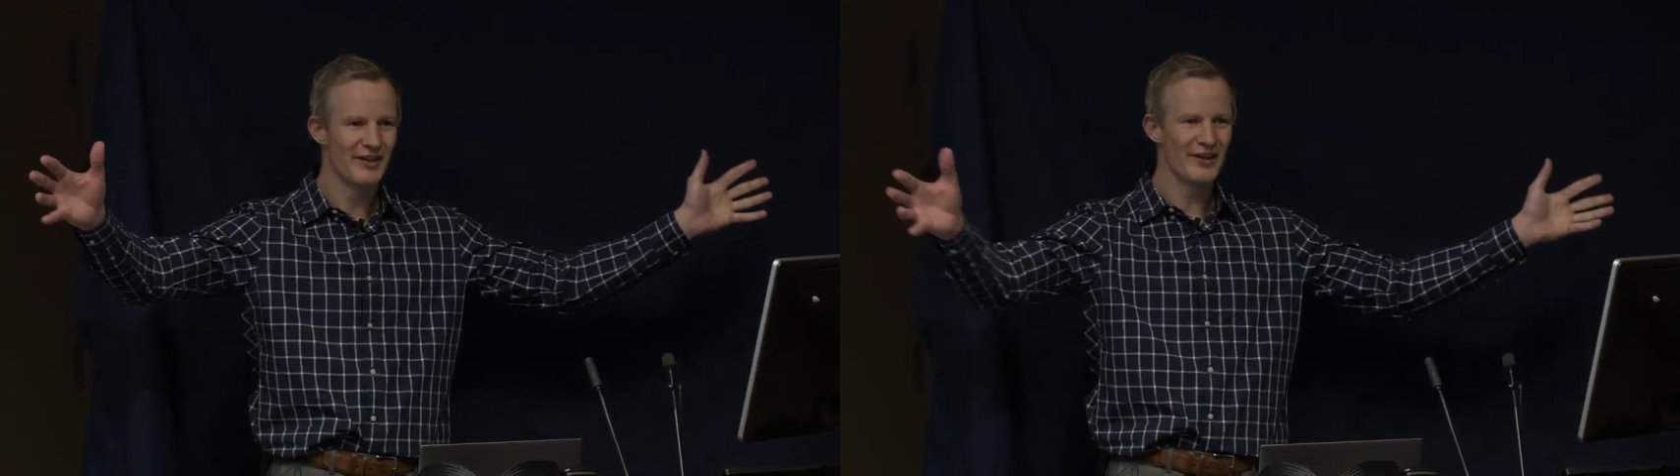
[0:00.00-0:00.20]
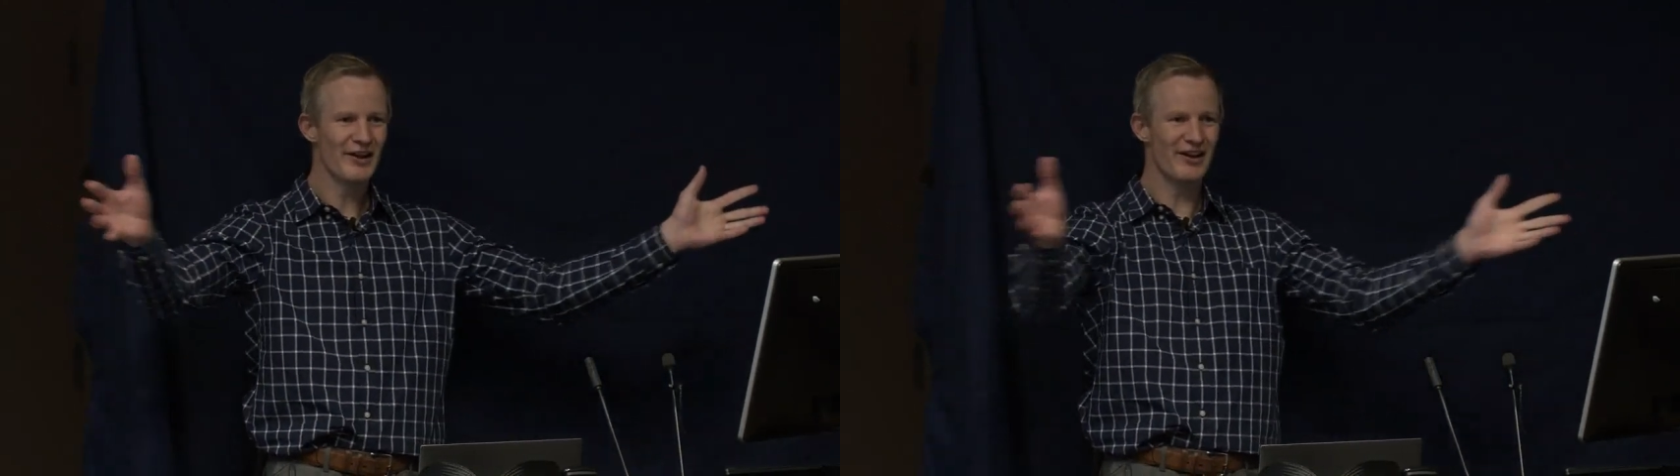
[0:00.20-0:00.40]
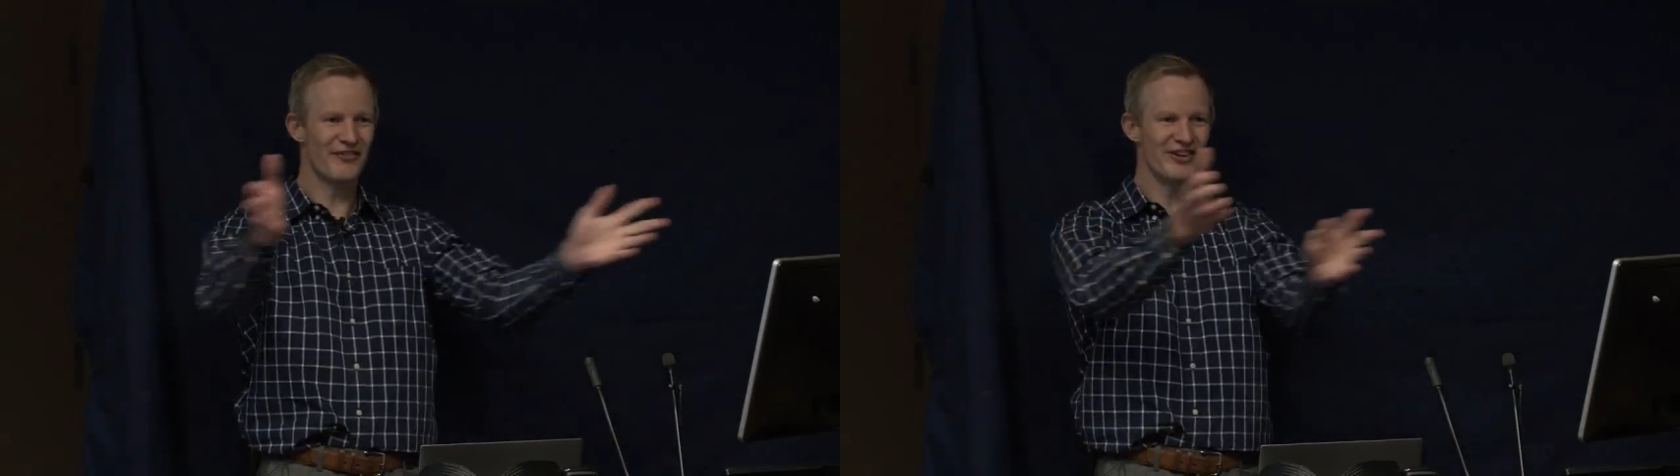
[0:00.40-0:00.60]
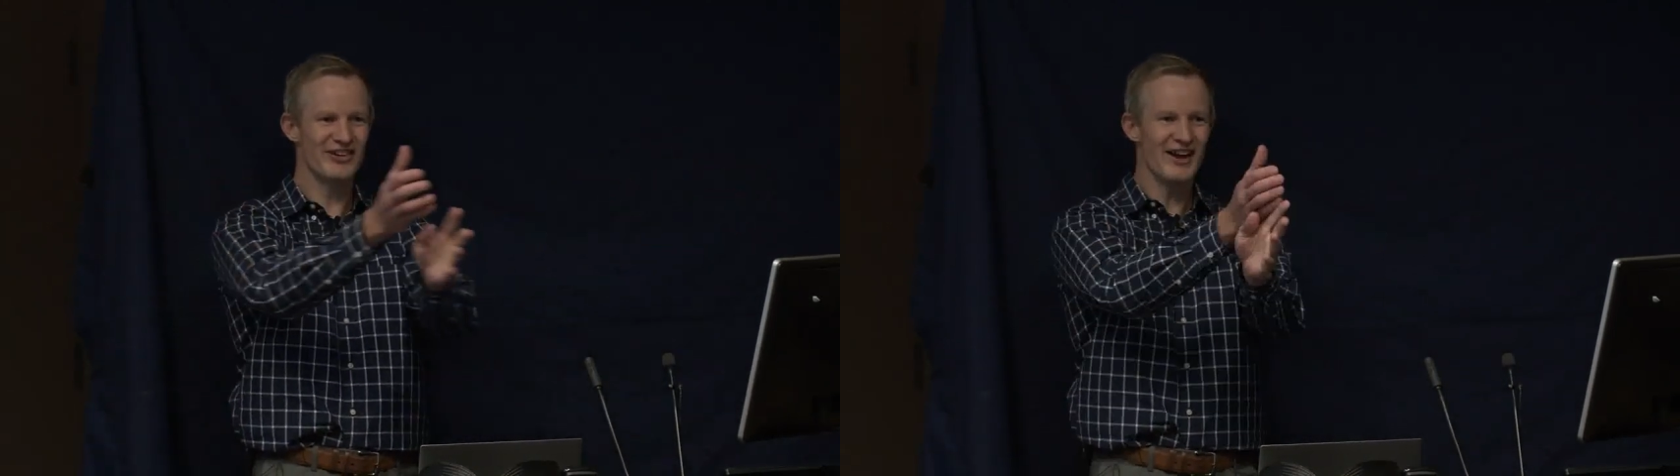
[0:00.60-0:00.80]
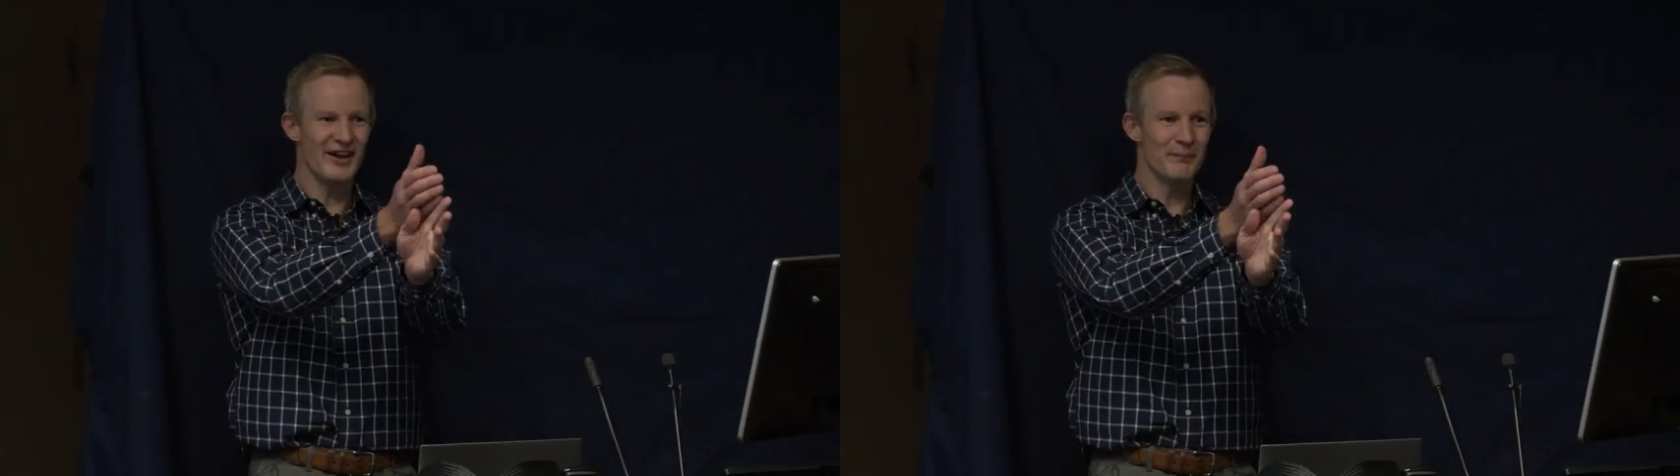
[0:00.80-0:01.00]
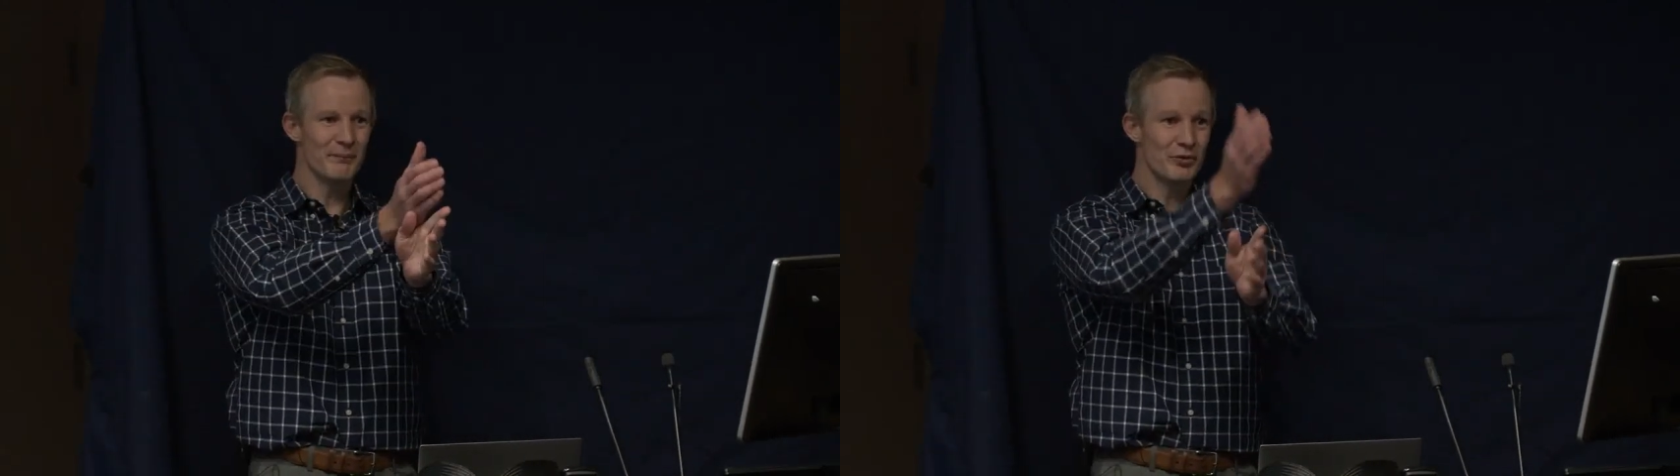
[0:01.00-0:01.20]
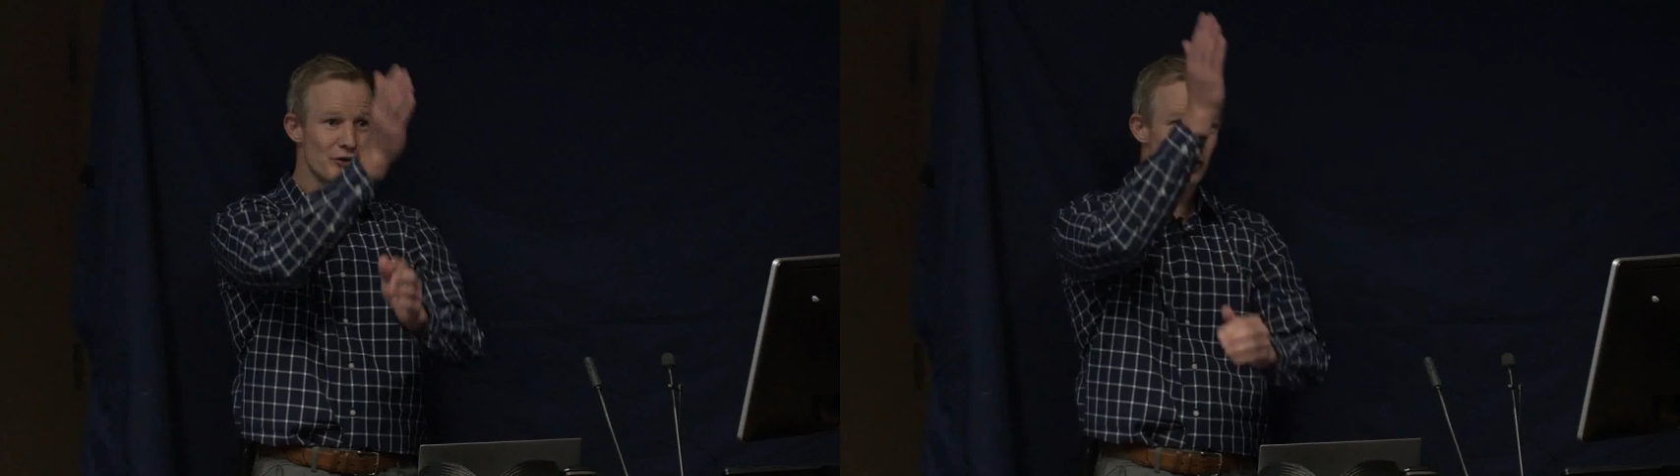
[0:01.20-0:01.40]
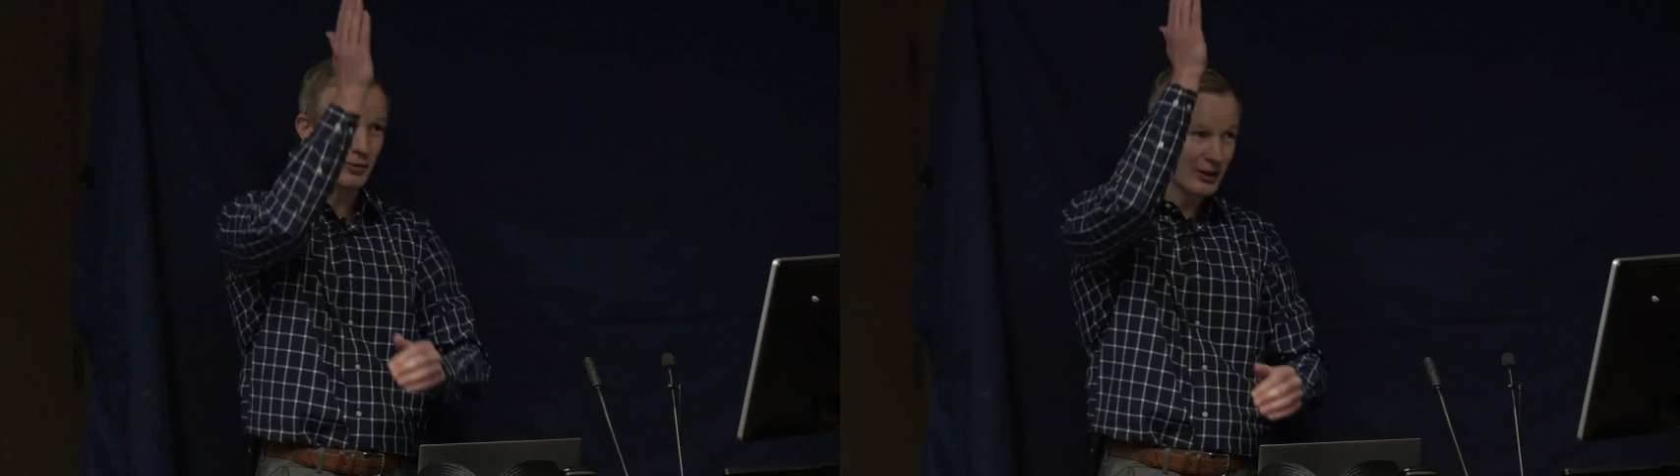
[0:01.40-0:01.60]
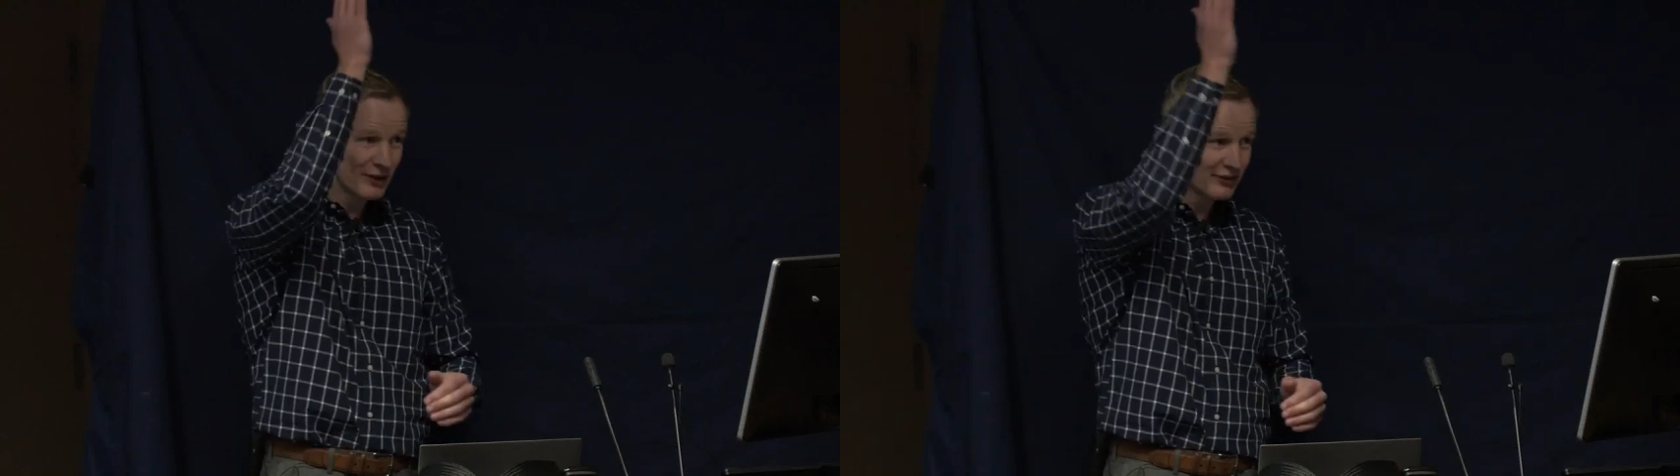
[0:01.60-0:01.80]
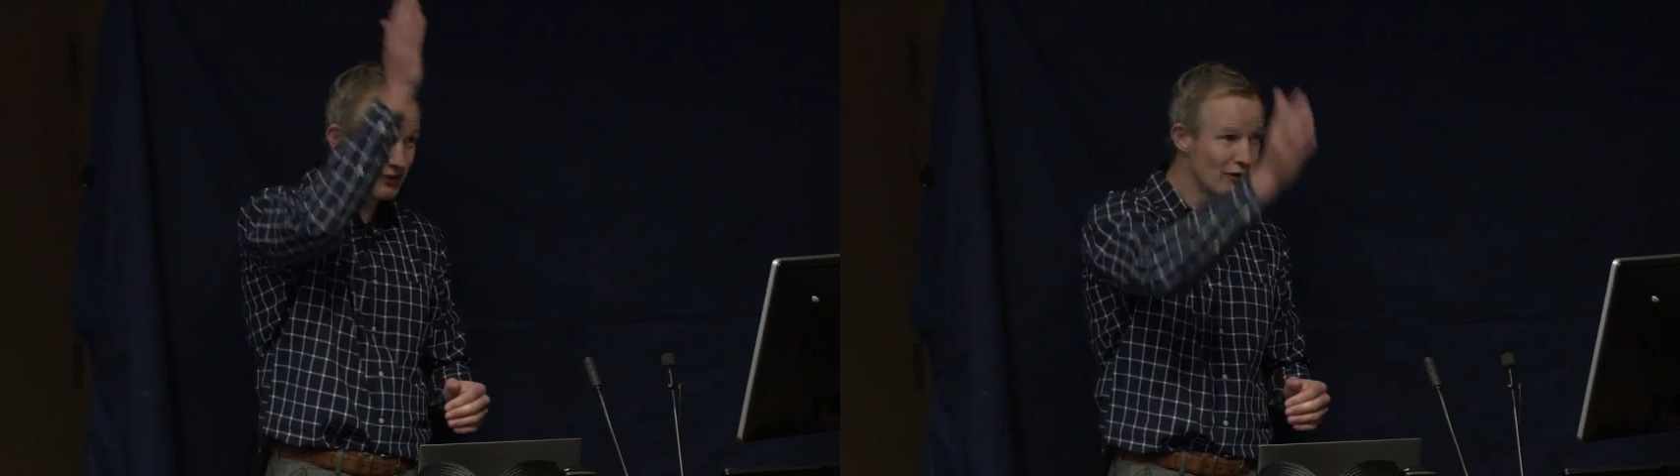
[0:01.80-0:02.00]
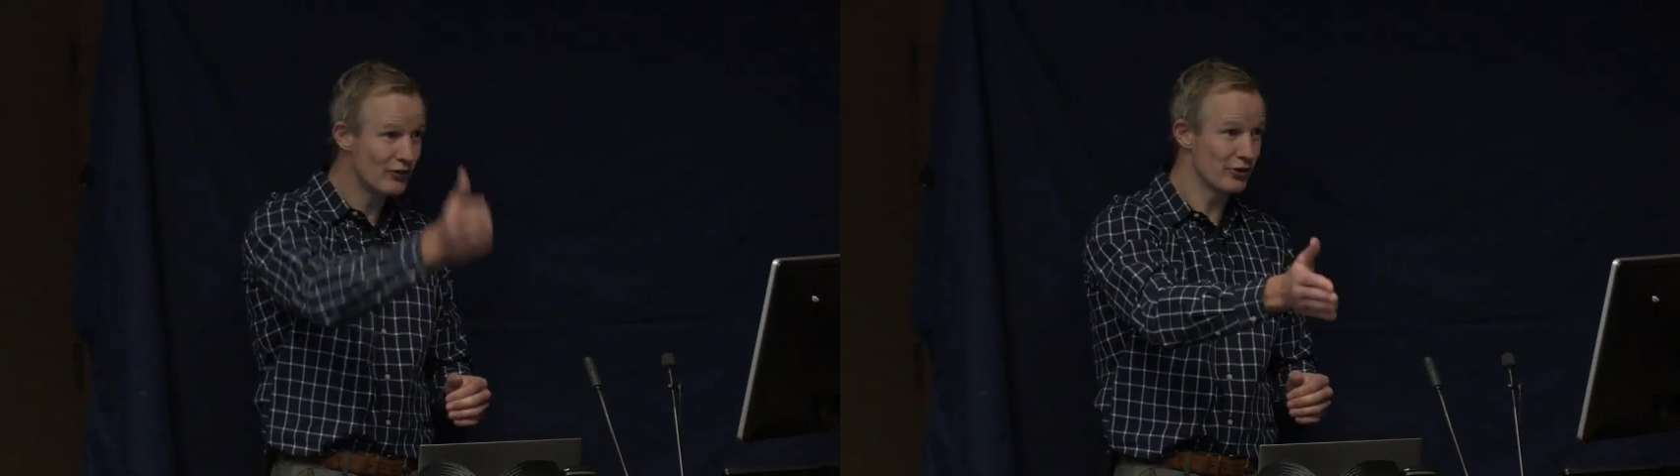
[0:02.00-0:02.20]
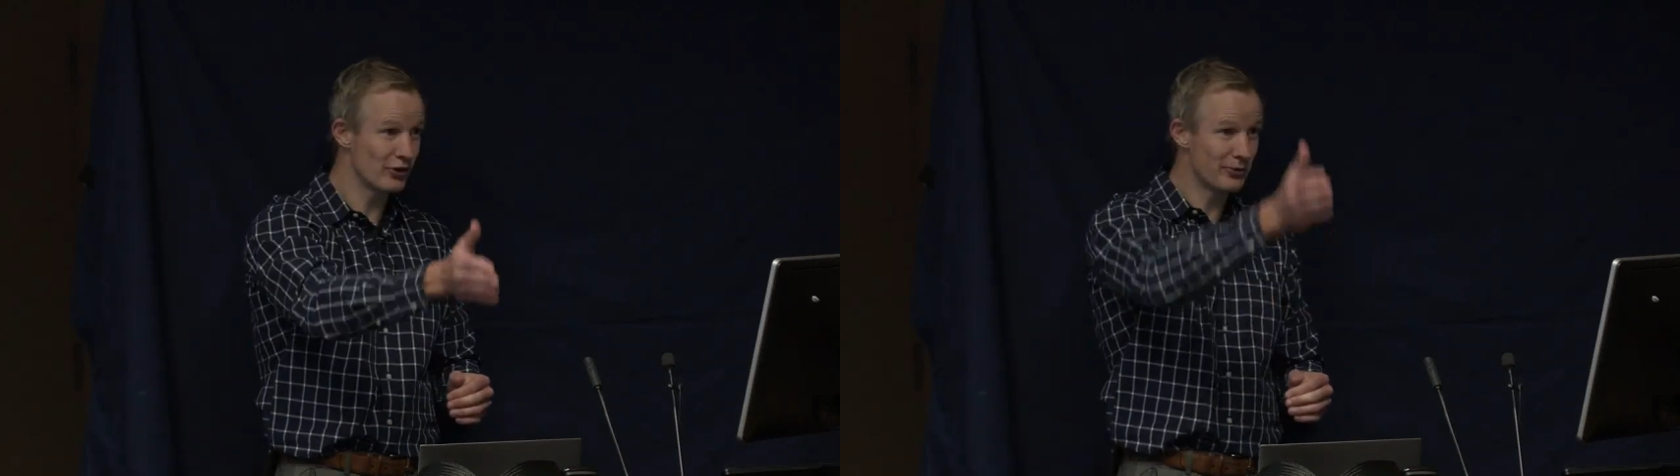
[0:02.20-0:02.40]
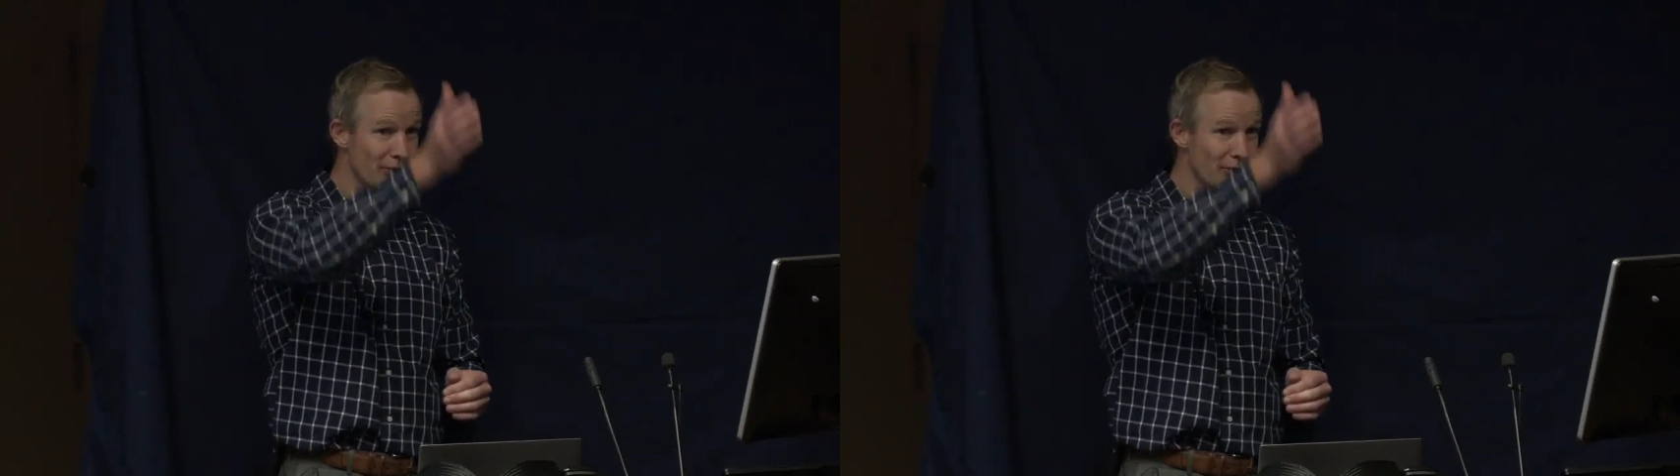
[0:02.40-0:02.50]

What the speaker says: they'll average out. So your mean cell volume,